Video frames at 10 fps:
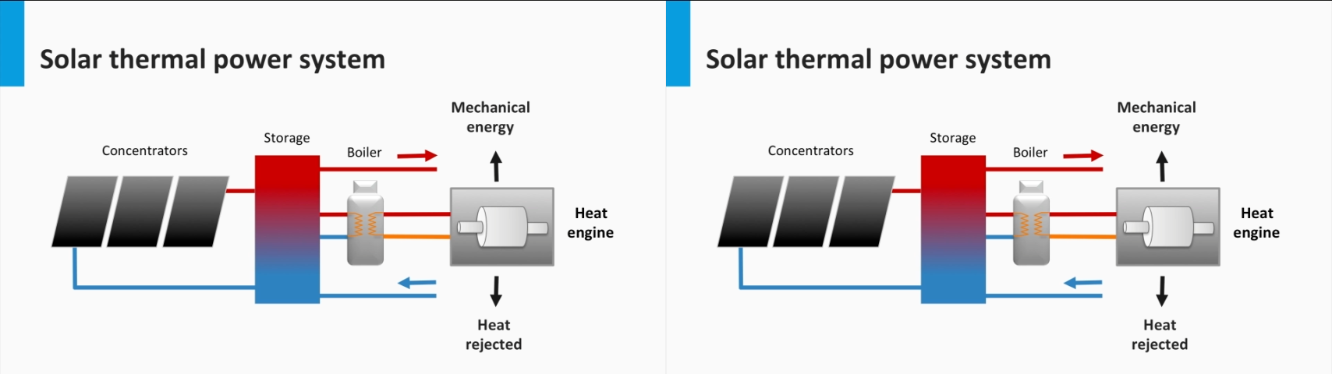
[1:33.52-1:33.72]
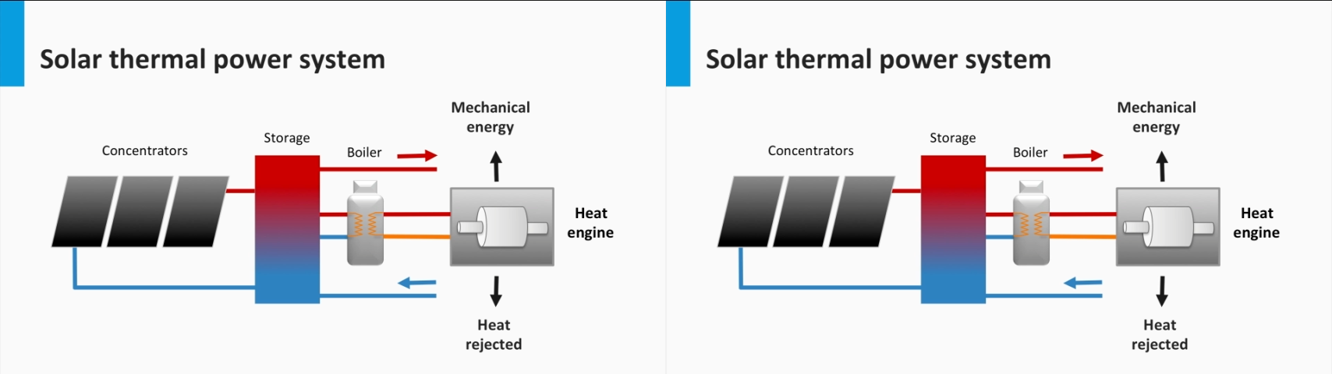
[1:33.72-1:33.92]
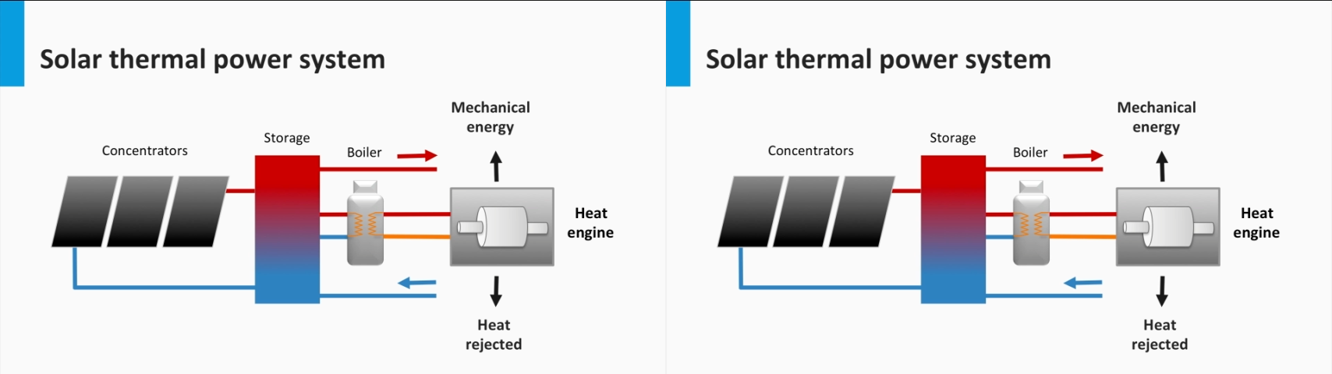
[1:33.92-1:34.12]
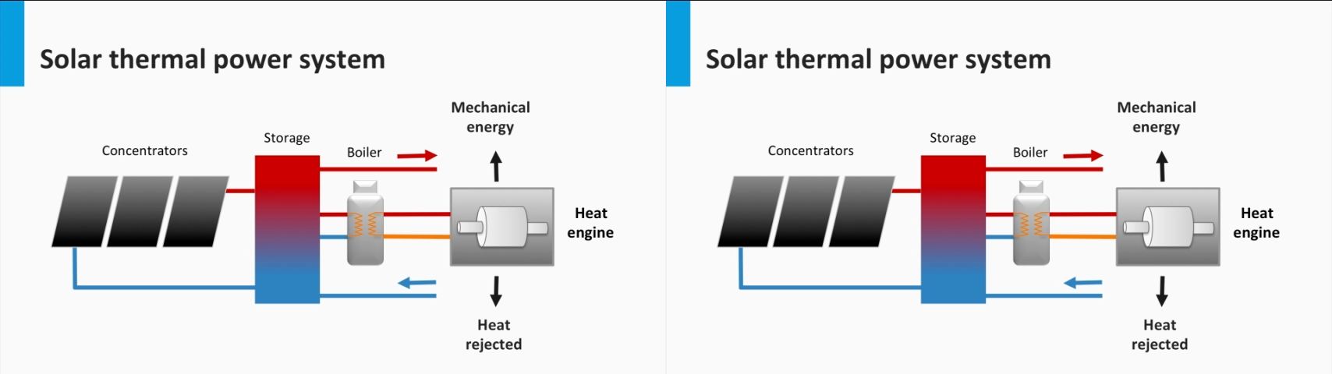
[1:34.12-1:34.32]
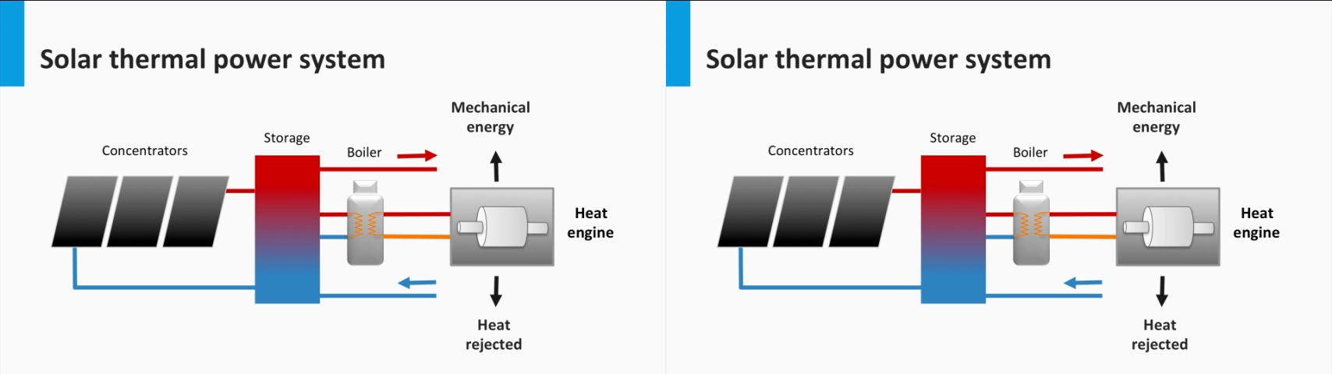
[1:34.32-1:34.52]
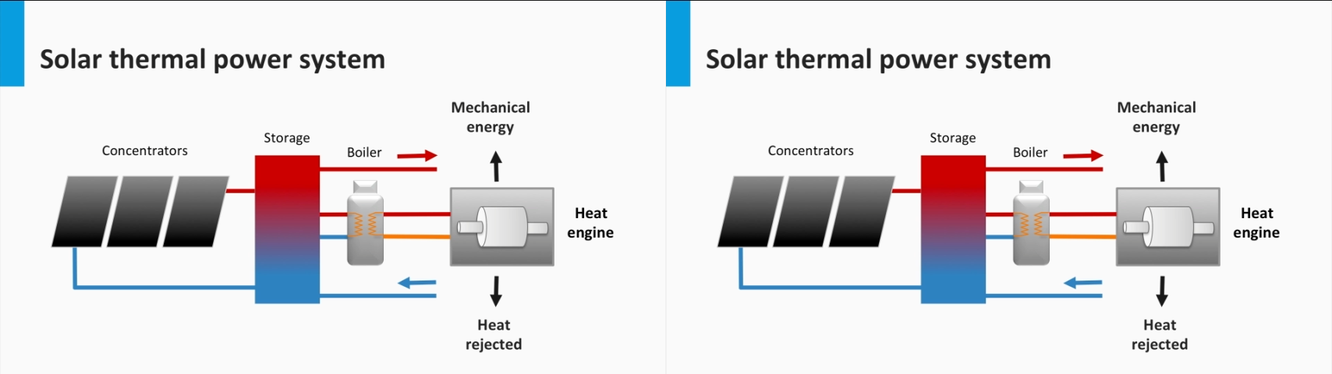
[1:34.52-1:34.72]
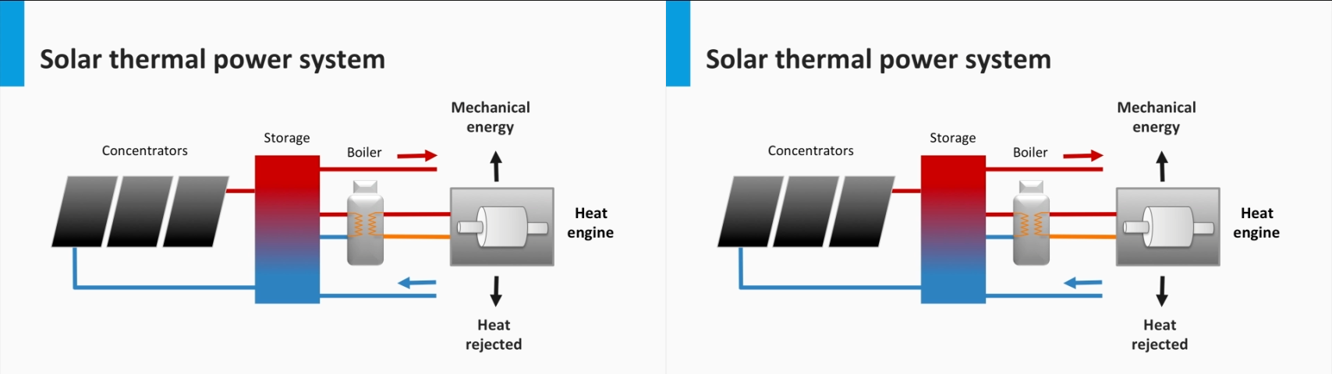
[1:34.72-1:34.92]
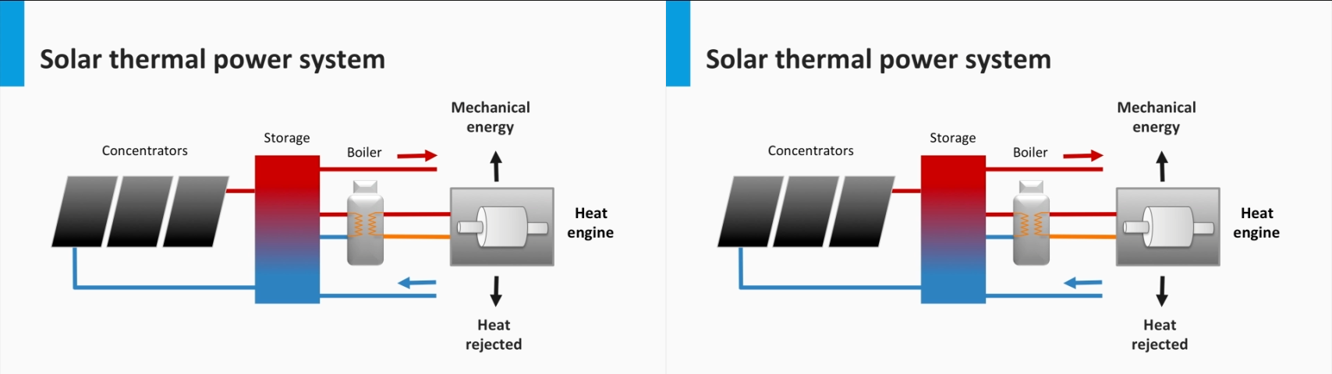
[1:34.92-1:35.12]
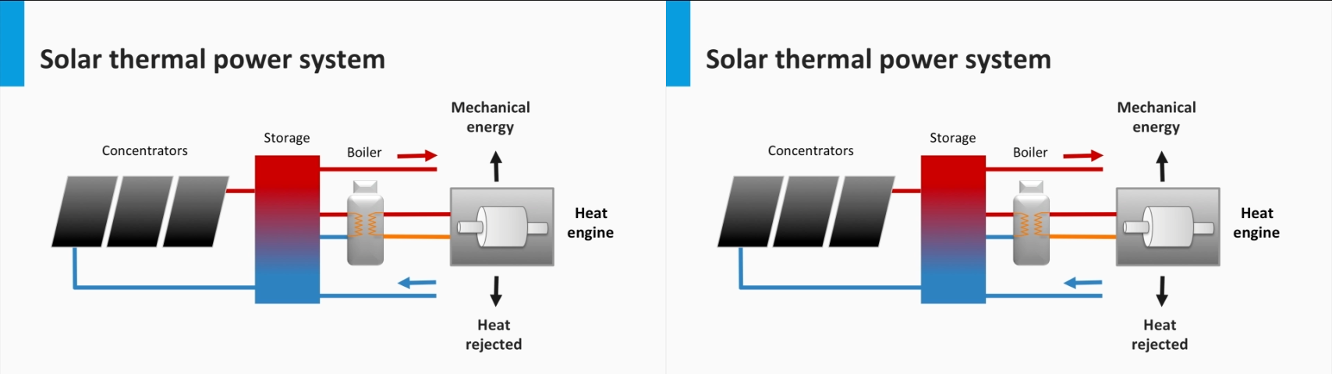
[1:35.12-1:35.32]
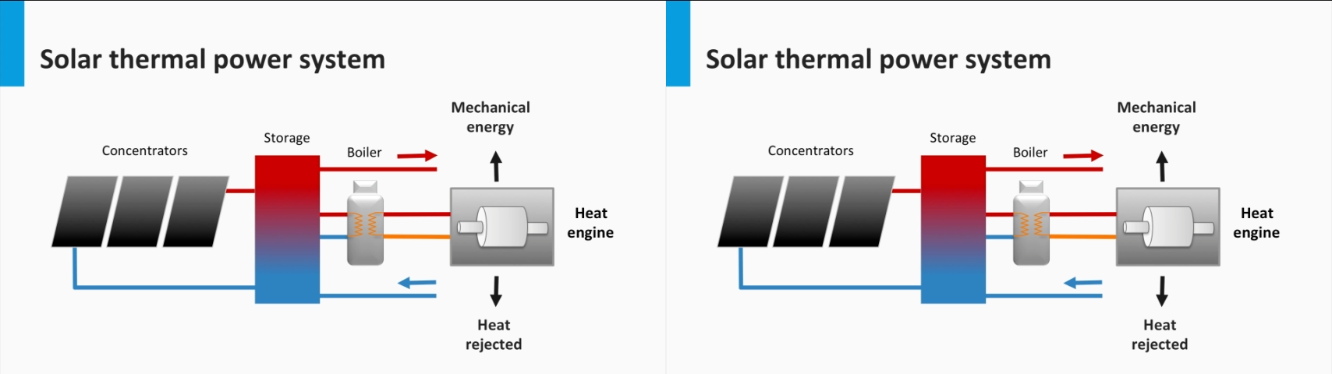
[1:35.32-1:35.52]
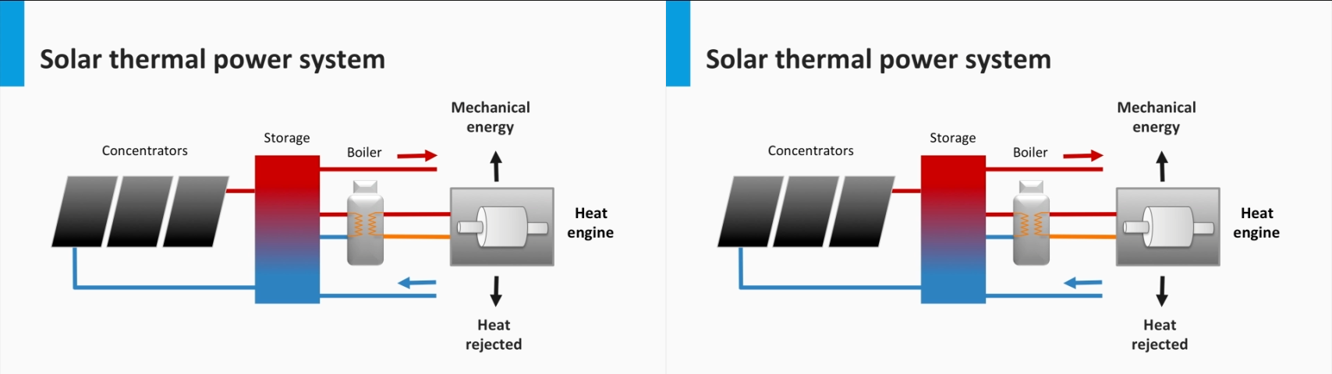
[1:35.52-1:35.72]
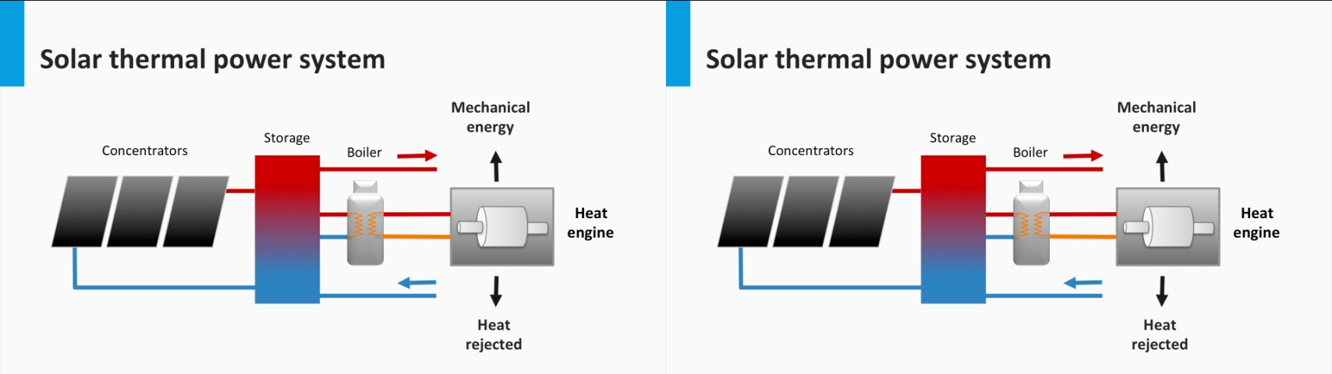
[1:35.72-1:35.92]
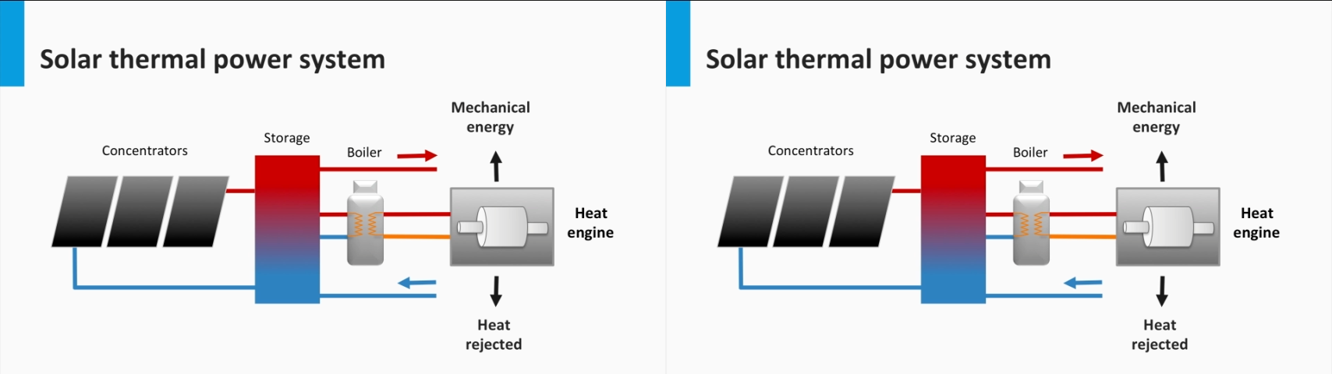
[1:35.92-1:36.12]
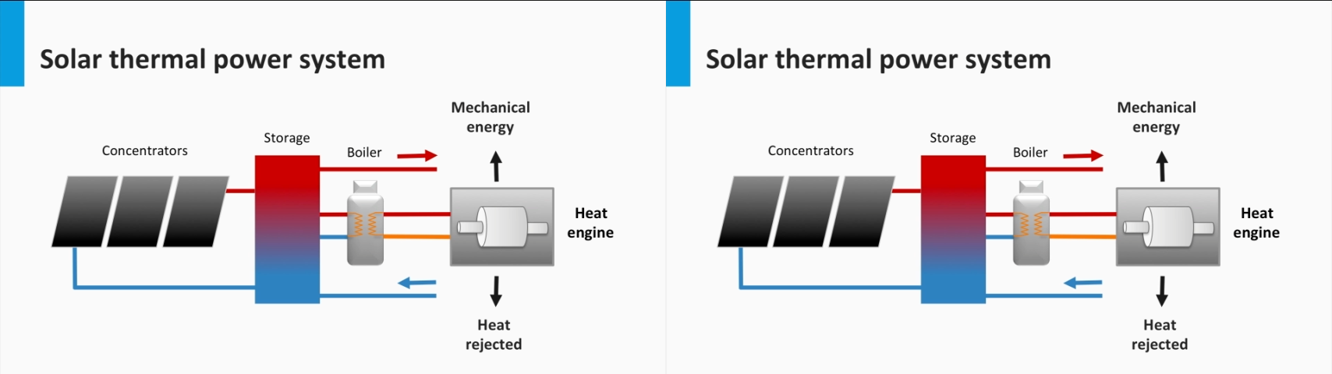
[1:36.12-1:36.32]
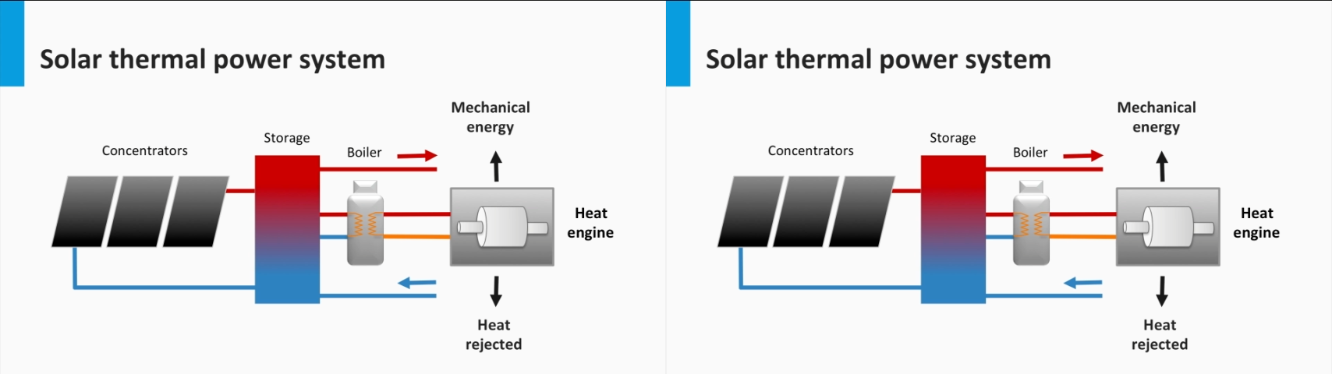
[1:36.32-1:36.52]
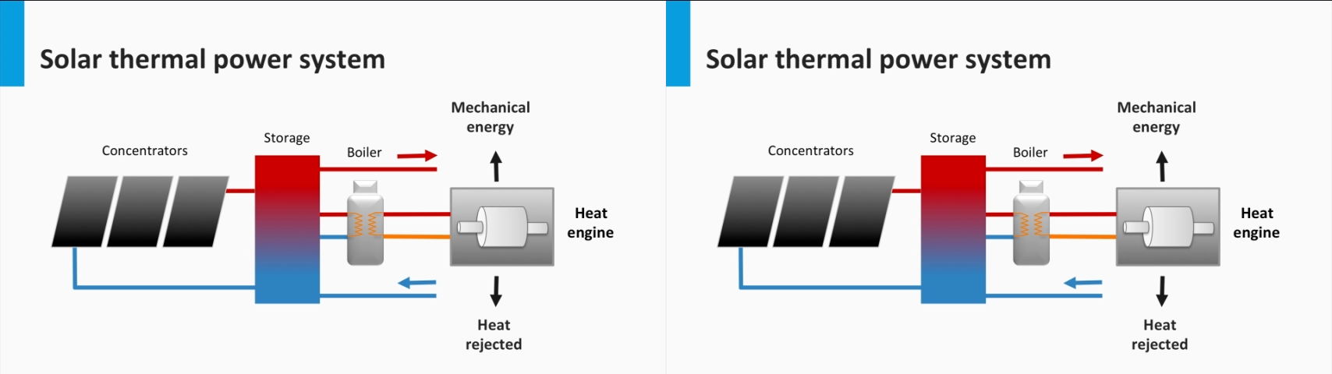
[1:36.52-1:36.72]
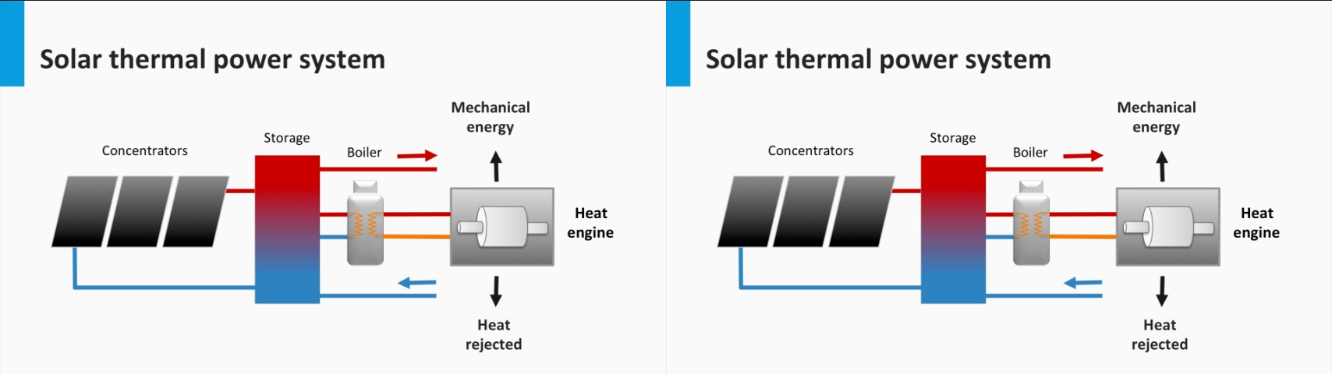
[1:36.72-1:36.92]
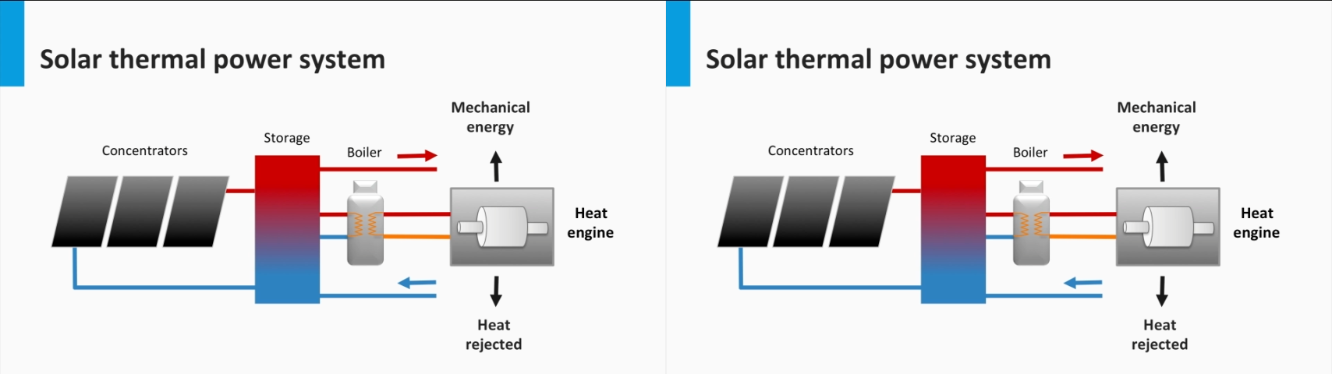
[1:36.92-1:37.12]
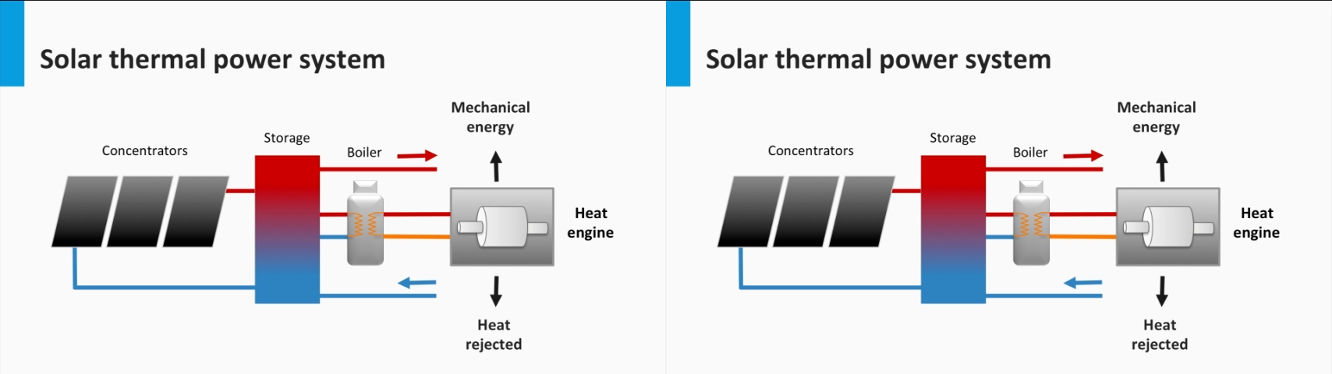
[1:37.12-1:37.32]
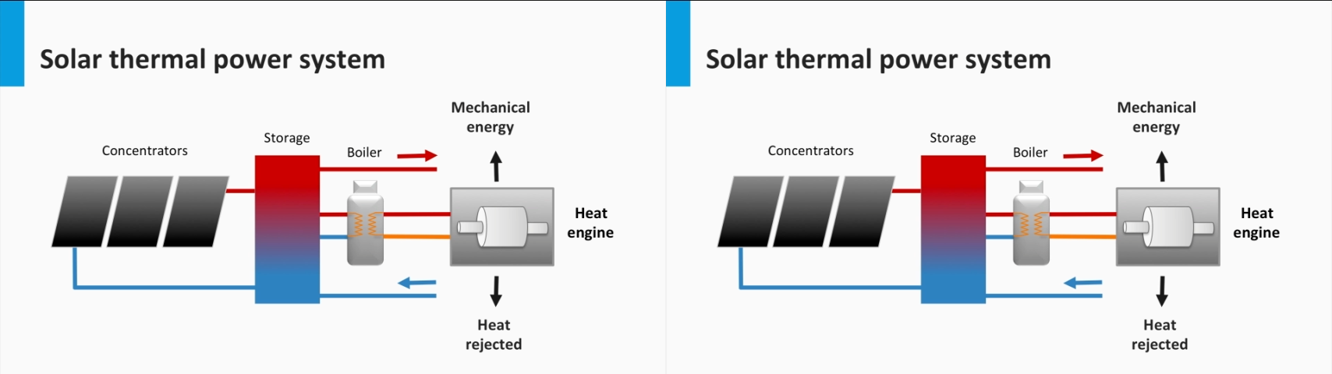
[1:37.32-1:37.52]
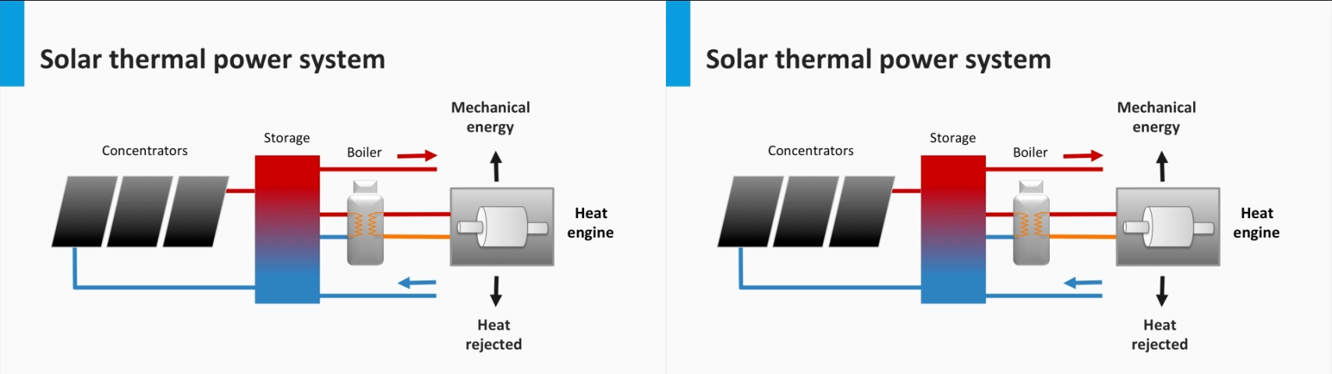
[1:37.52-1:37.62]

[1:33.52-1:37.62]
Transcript: No face is visible, so there are no lips to read.